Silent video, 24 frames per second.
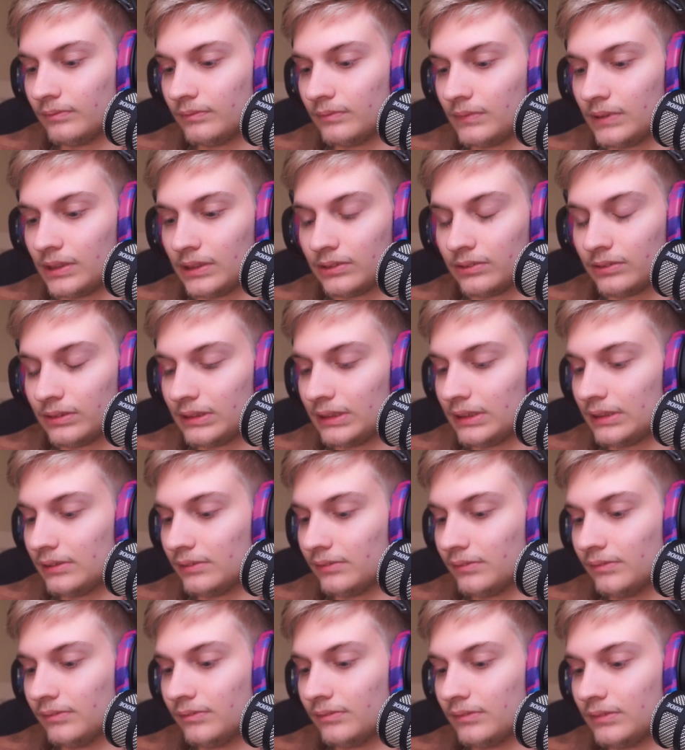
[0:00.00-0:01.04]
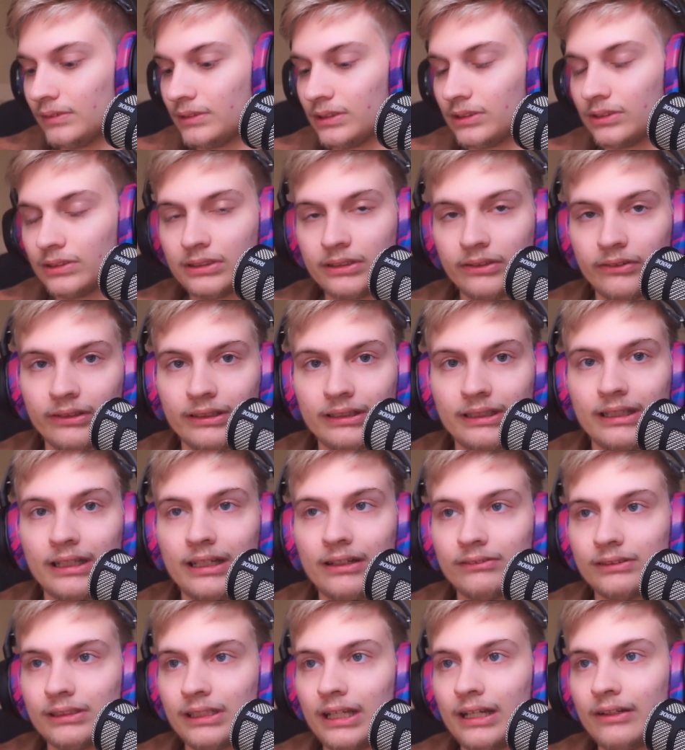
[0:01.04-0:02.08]
this was it. This is the only thing I
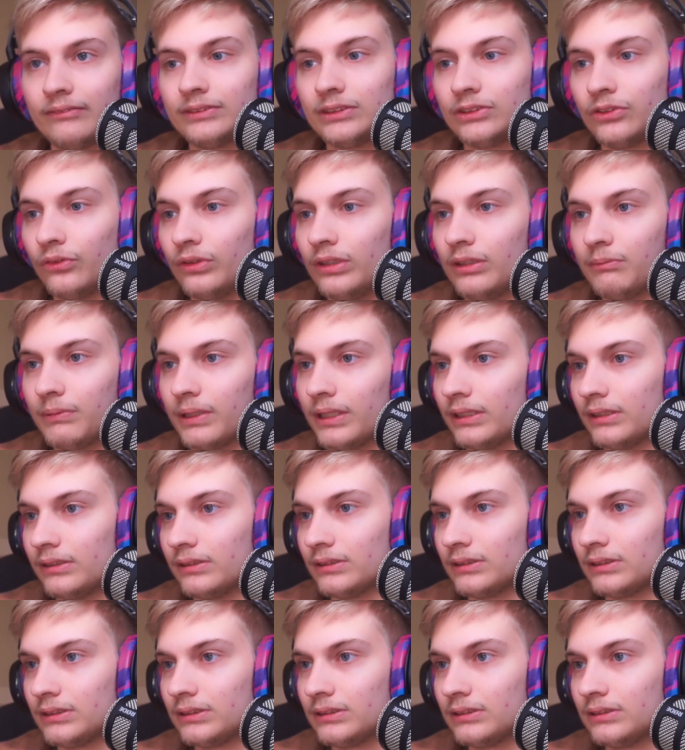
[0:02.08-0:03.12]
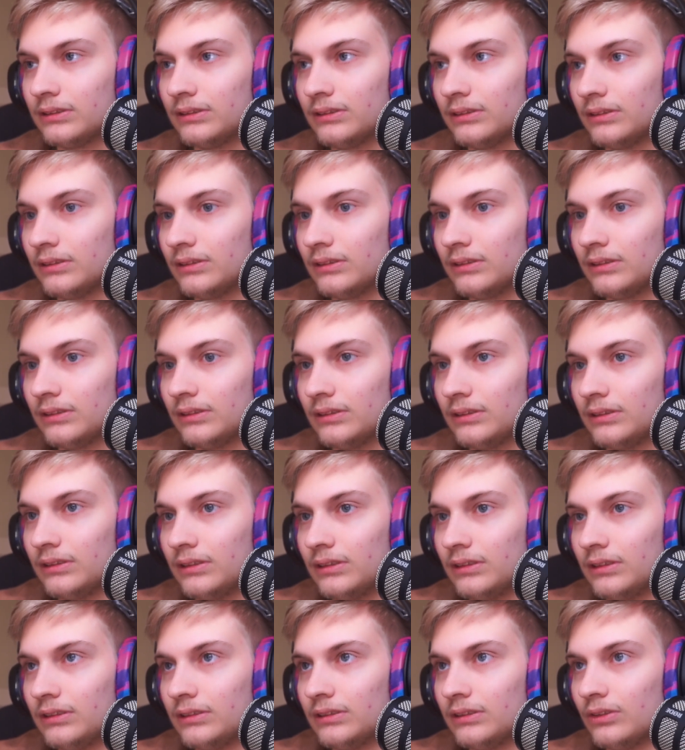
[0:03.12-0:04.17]
really haven't told anybody is
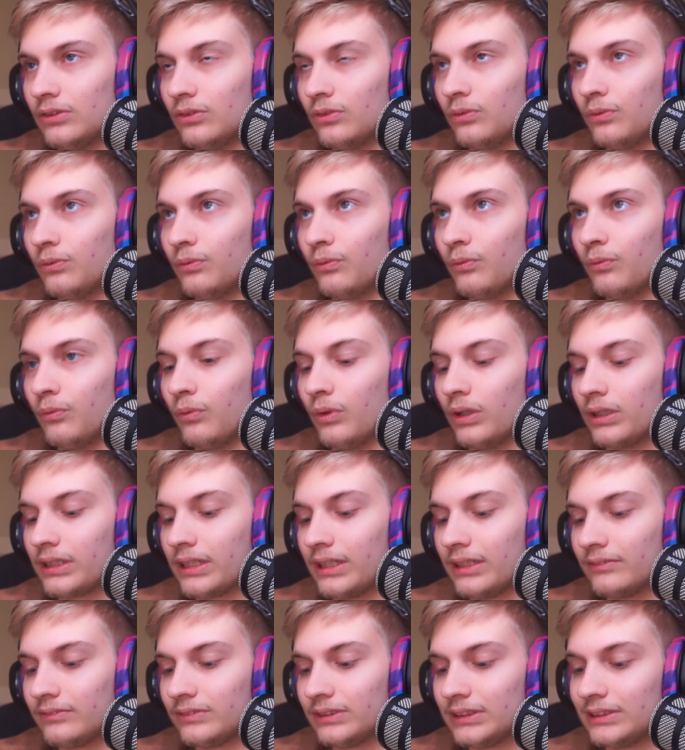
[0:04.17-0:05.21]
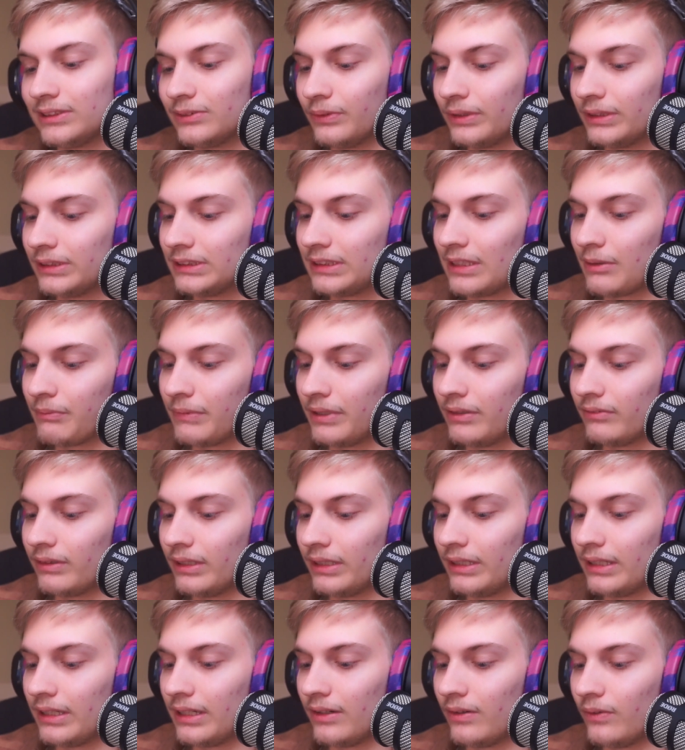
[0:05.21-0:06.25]
you know what kind of situation I'm in
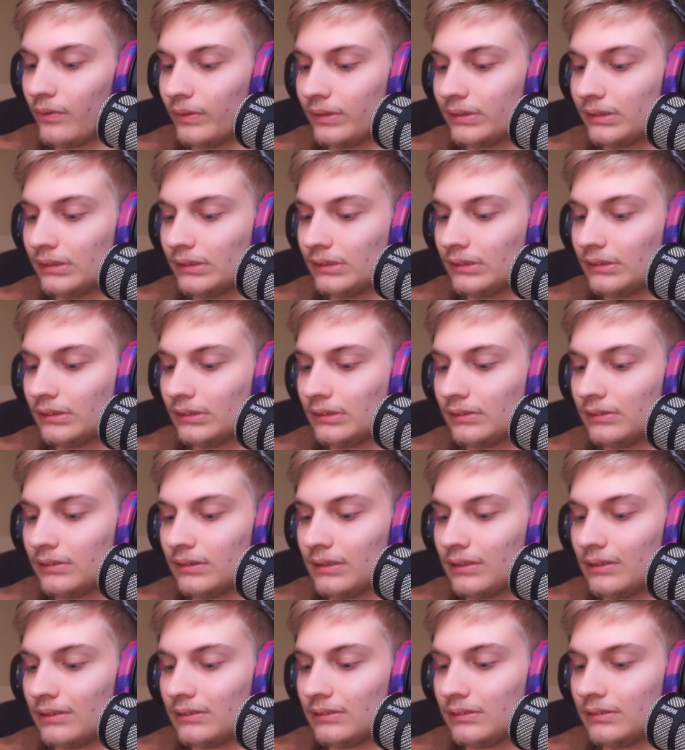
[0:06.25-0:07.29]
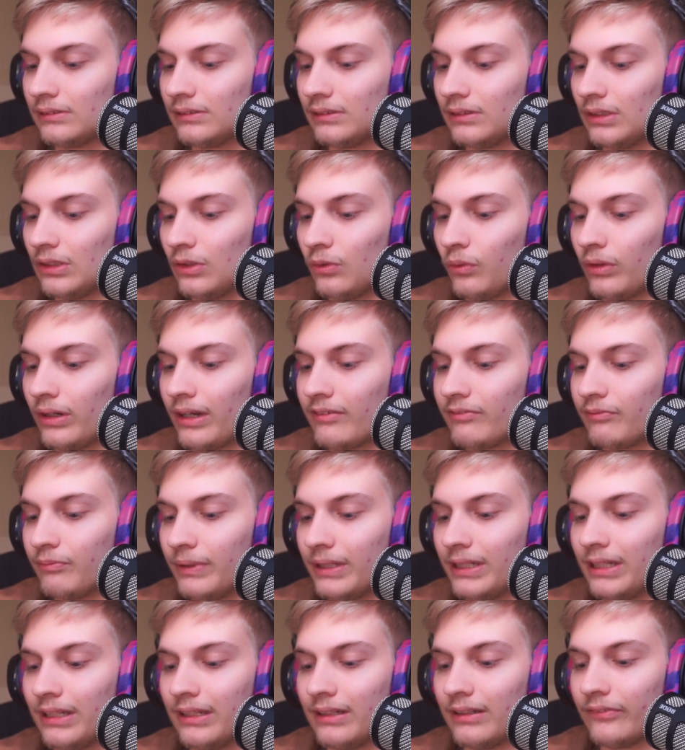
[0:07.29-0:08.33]
right now and and you know what I've
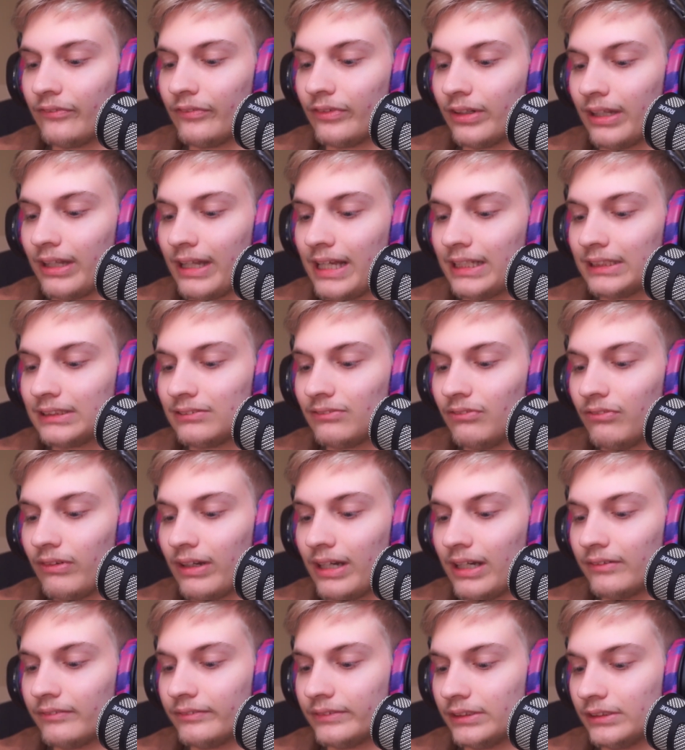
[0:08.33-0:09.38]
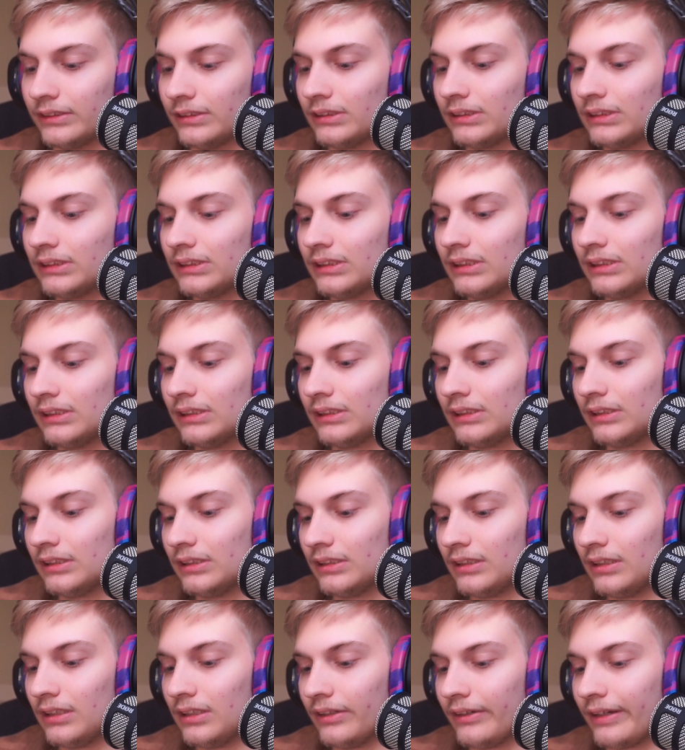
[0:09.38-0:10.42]
been in for the last five years
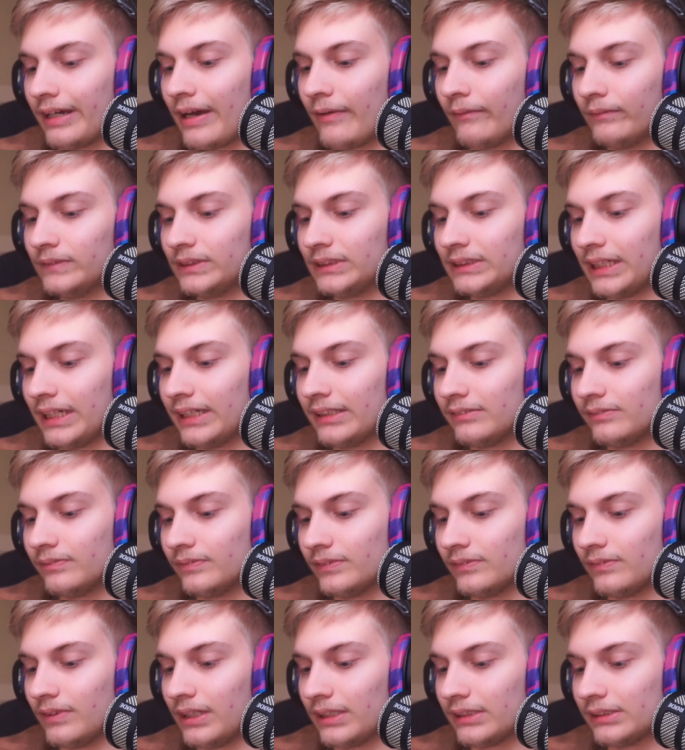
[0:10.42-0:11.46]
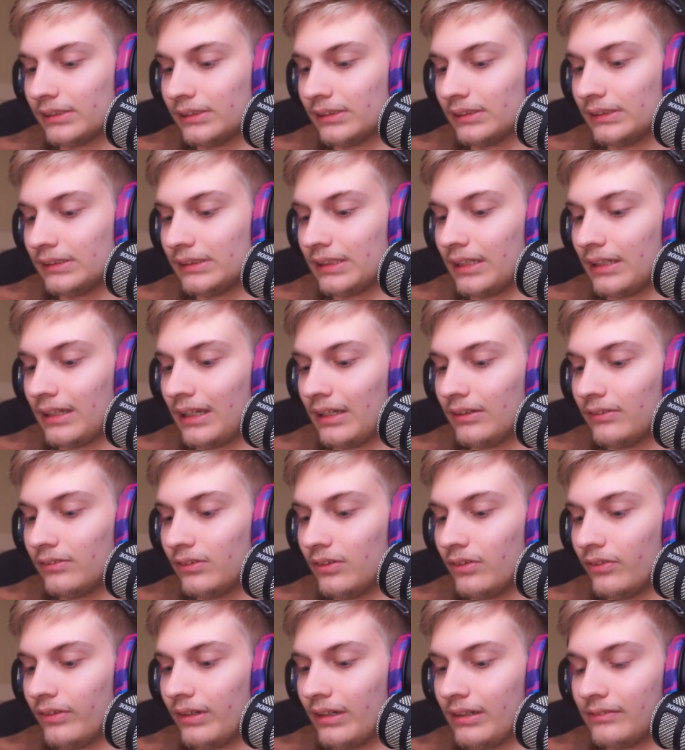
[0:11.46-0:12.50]
uh, outside of the Rocket League. I, I don't
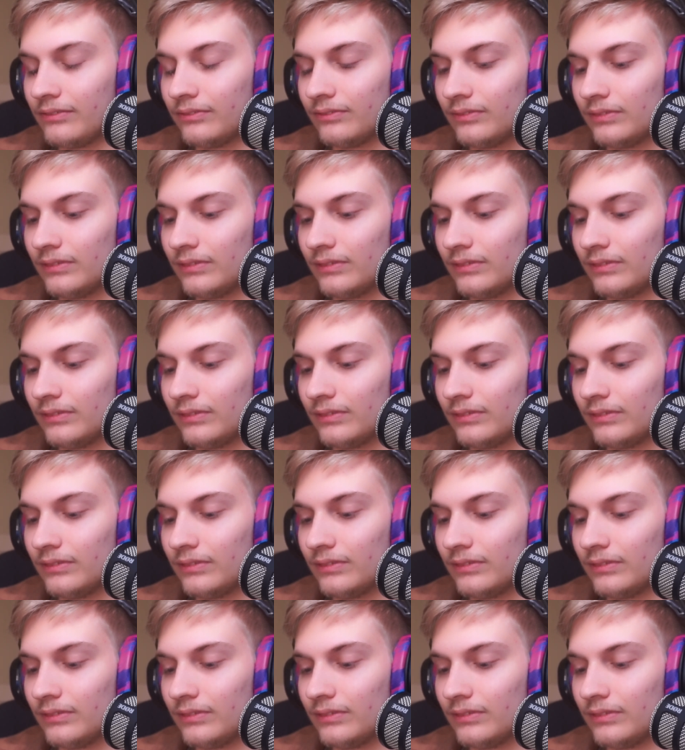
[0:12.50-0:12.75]
know that I've